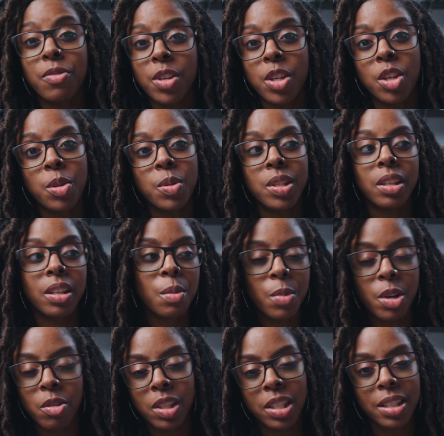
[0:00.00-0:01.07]
you use like a
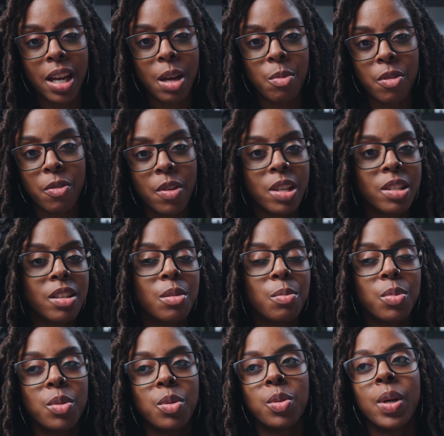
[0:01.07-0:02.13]
mirrorless camera, for
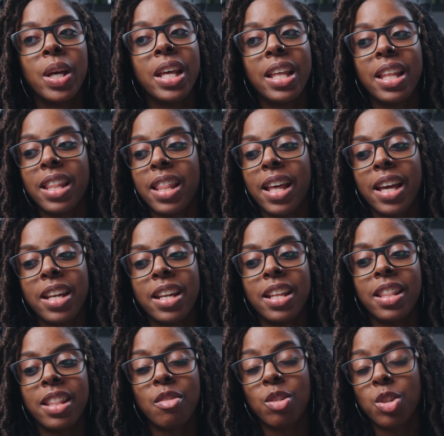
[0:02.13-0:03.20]
example,
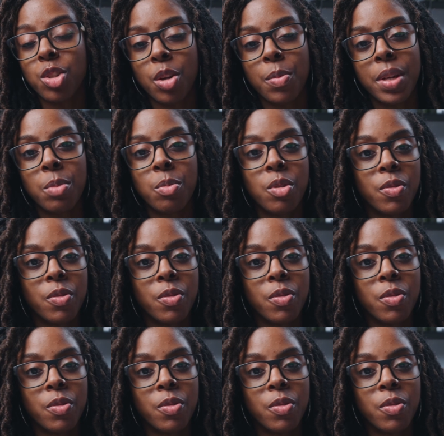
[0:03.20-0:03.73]
then there are so many more